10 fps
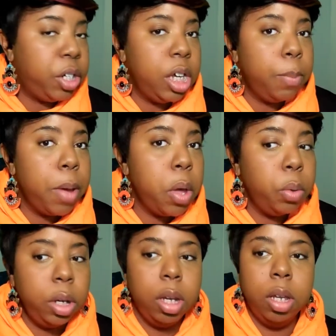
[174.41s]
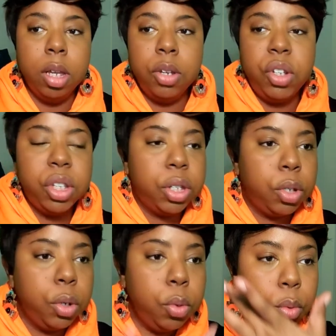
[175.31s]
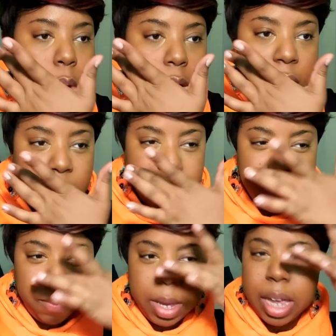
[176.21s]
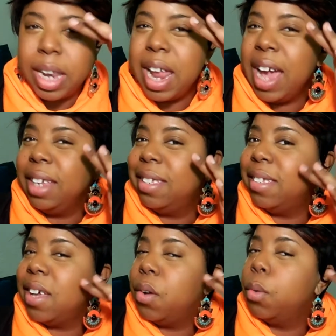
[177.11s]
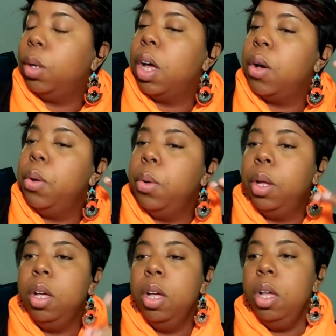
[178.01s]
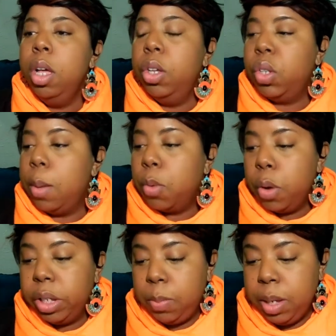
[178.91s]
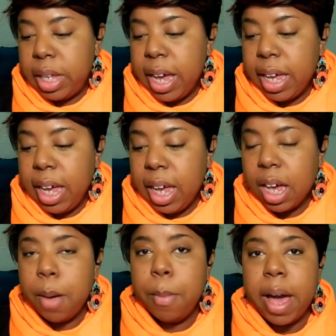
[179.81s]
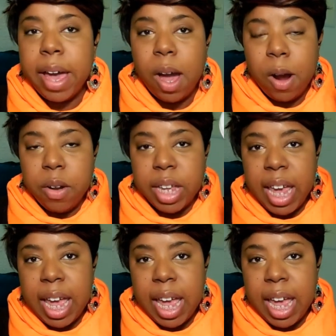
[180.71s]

my cheekbone just to give me a nice subtle glow. So I'm going to be taking my Hard